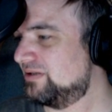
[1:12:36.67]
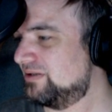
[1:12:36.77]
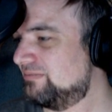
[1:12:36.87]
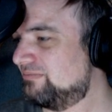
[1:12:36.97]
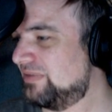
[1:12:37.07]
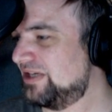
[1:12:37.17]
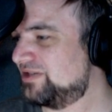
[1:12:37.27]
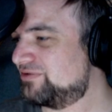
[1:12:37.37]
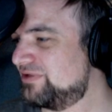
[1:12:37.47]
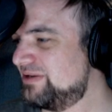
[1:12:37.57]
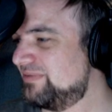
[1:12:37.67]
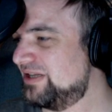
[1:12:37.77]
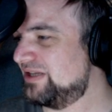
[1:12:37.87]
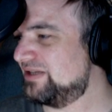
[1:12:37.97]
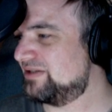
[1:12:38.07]
My stream
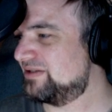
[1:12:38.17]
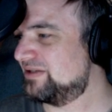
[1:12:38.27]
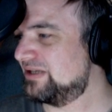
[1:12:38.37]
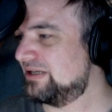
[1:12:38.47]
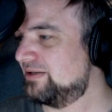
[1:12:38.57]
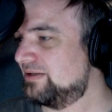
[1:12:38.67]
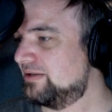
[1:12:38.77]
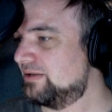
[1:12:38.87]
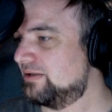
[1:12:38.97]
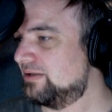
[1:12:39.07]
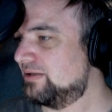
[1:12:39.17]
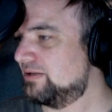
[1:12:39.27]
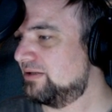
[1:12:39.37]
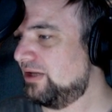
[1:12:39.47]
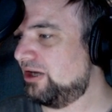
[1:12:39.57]
is...
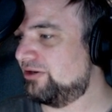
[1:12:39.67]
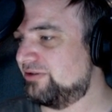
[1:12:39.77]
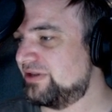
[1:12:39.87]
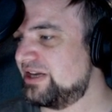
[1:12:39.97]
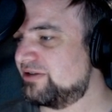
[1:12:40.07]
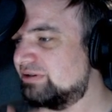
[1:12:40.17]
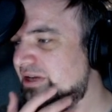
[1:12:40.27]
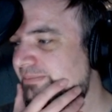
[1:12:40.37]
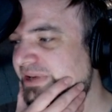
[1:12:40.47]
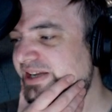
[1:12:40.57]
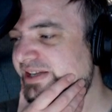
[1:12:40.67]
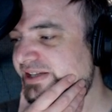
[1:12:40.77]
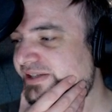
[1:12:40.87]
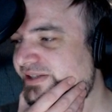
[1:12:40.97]
Oh no, there you go, I'm back.